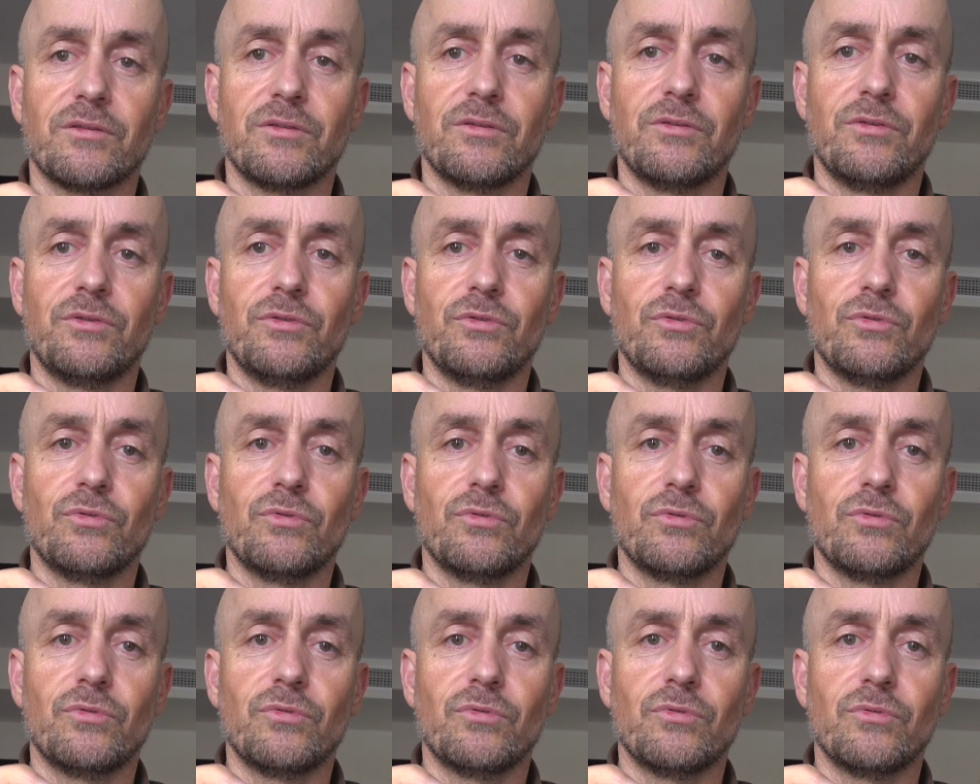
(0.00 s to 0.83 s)

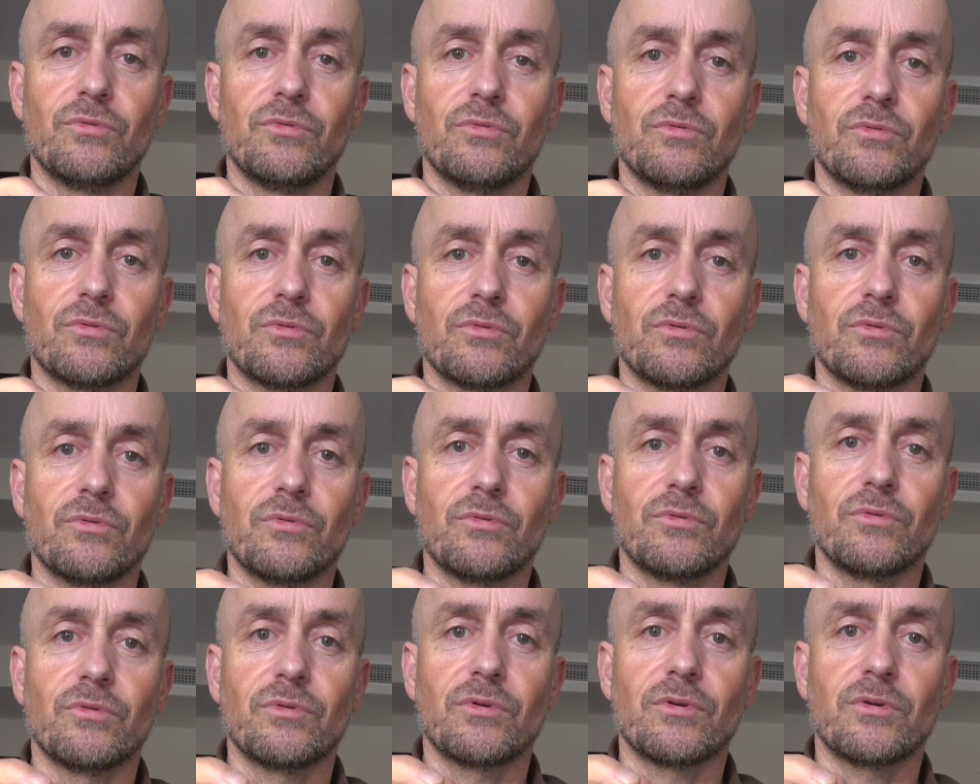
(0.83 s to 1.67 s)
you
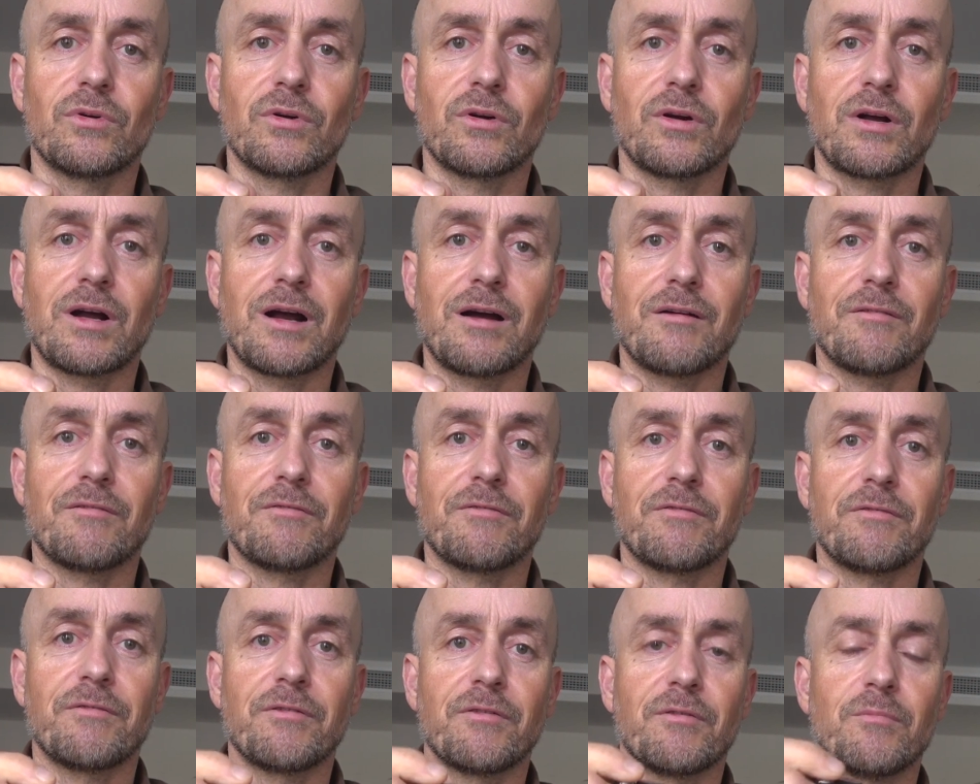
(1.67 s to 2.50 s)

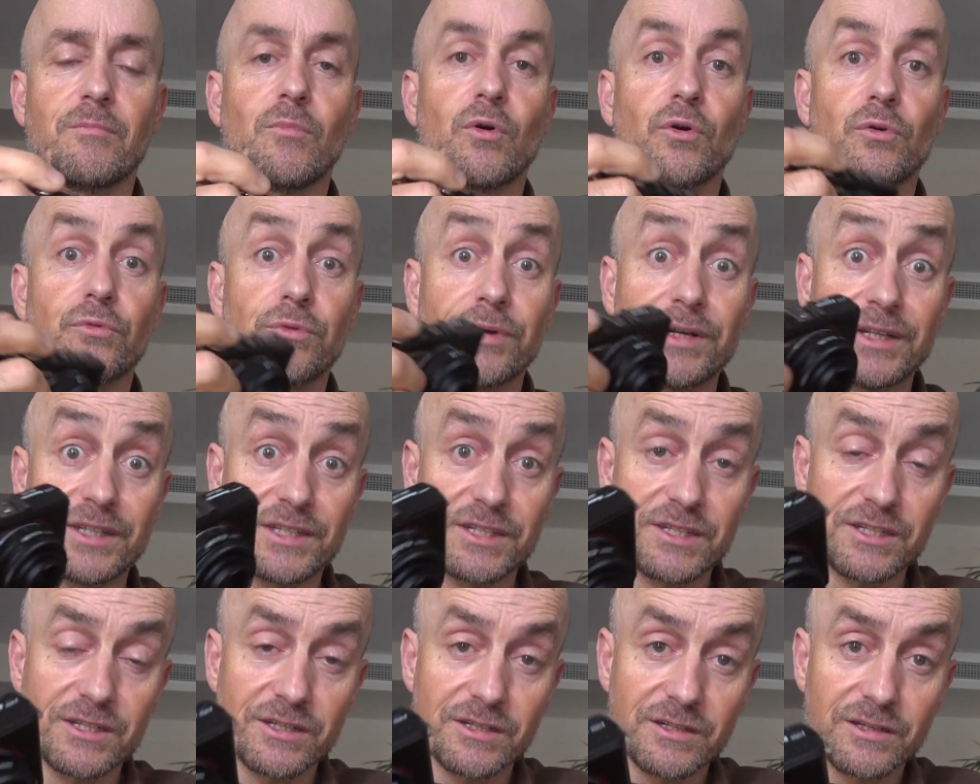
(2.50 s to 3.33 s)
have more
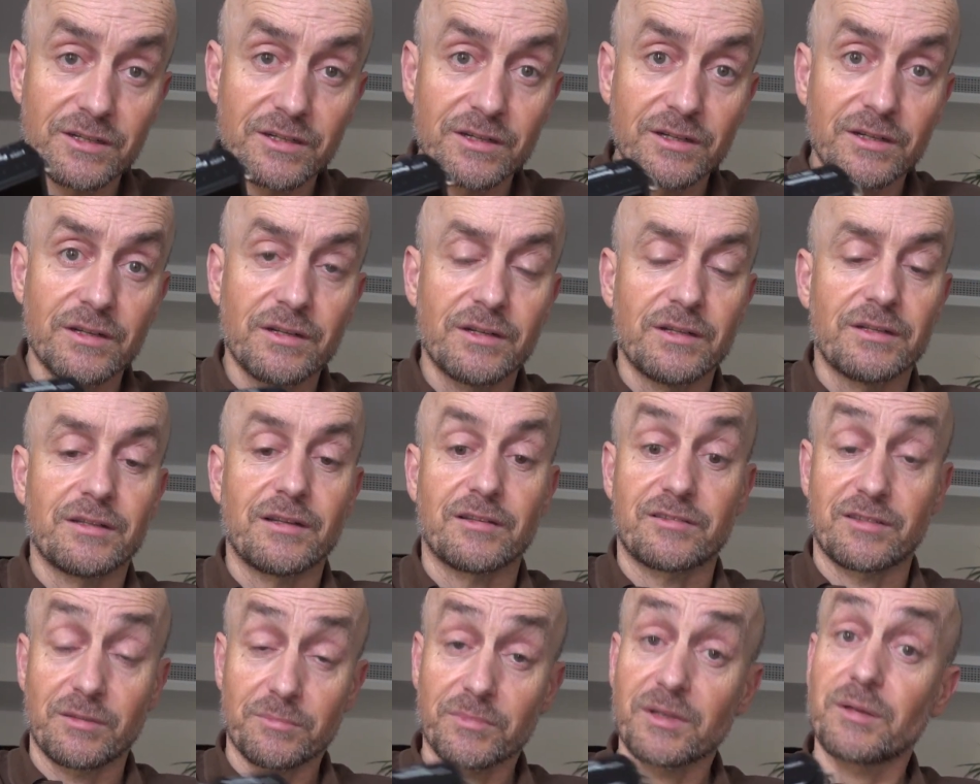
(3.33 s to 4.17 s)
reach.
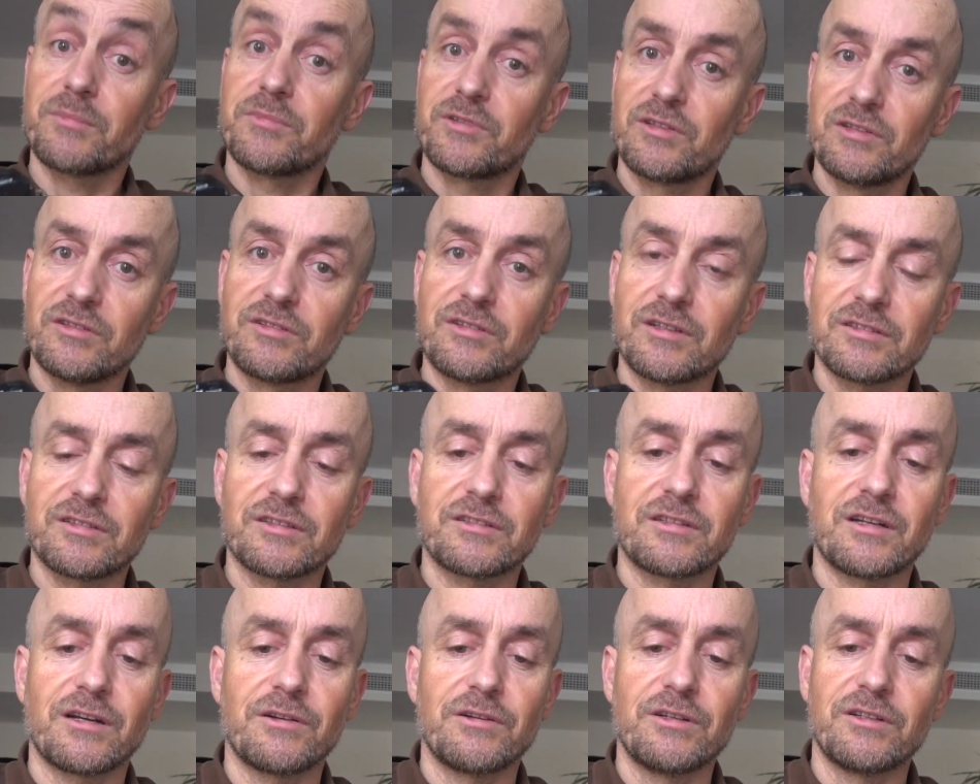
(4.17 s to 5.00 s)
That sometimes is
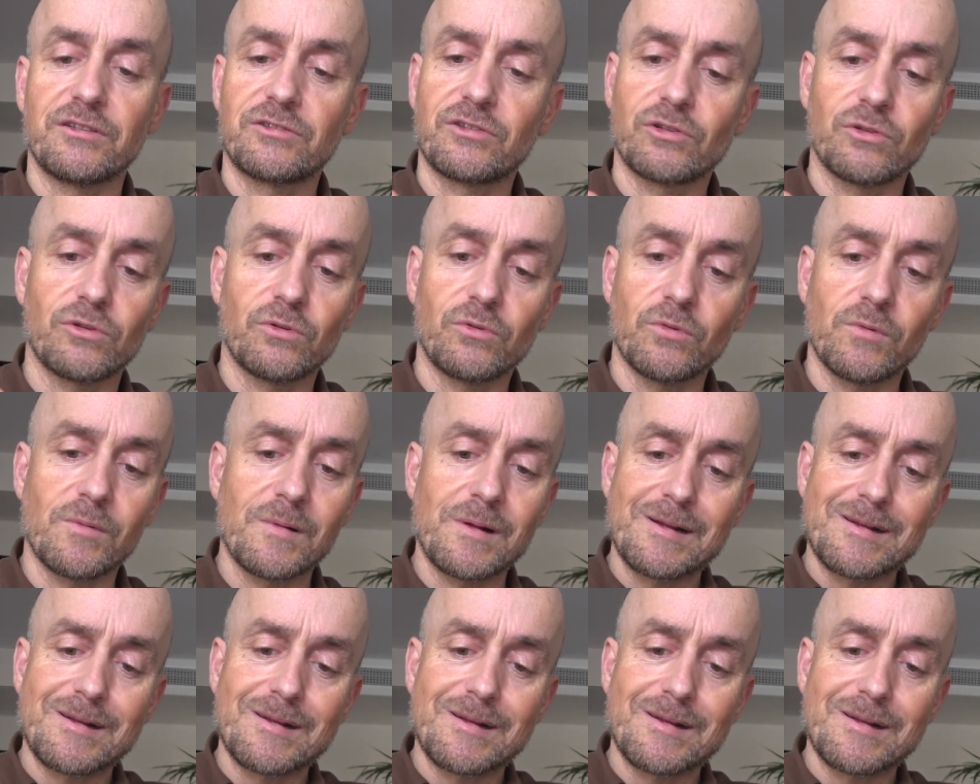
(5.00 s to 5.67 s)
necessary. So